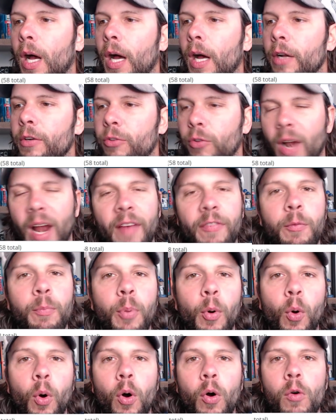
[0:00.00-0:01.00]
draft
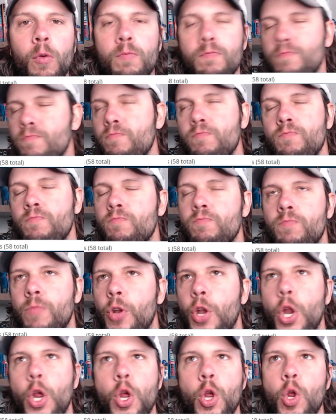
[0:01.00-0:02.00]
pool?
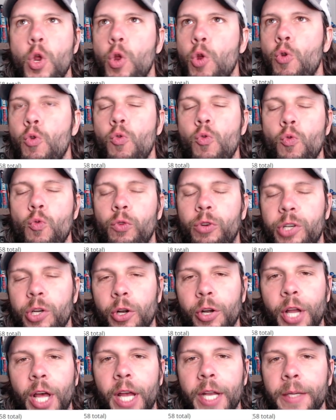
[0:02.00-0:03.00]
No,
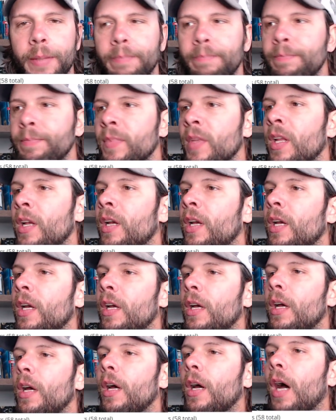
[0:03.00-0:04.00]
sure doesn't.
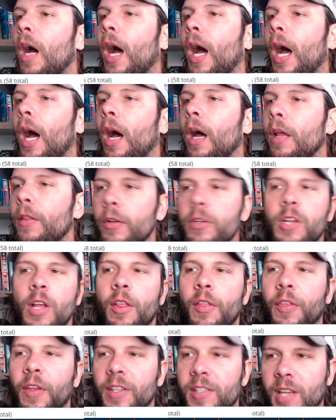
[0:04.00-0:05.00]
And there's
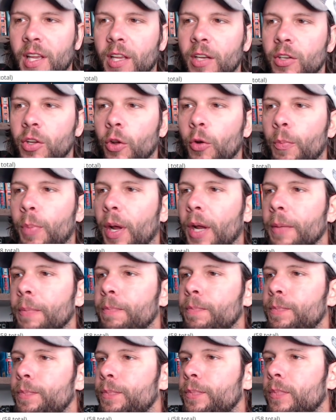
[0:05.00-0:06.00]
other things they could do, but
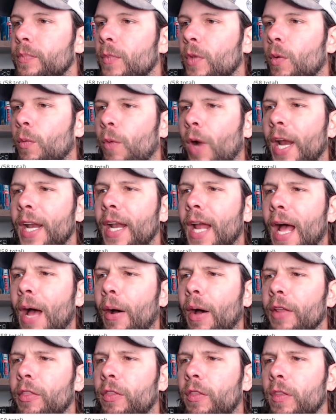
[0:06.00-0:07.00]
right now
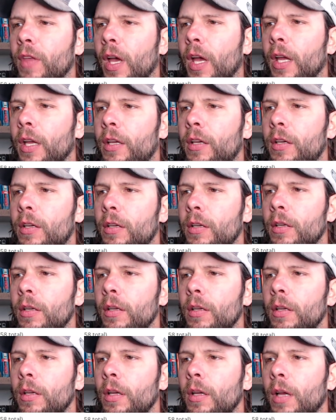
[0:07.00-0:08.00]
I think
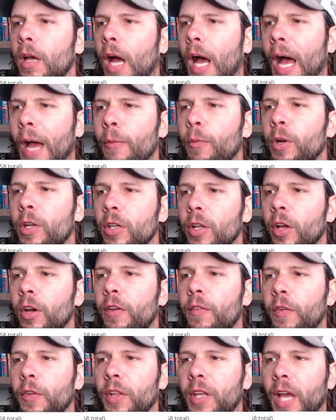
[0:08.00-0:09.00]
I would
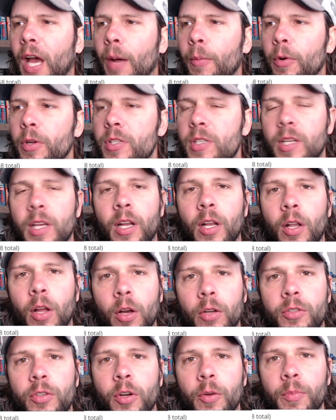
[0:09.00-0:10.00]
look for the Cowboys to get a
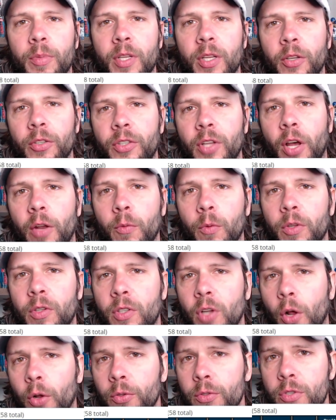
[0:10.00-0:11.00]
long-term deal done with
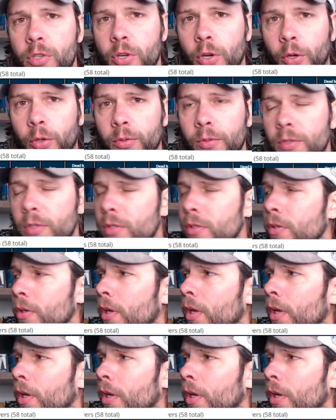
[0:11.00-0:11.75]
Dalton Schultz,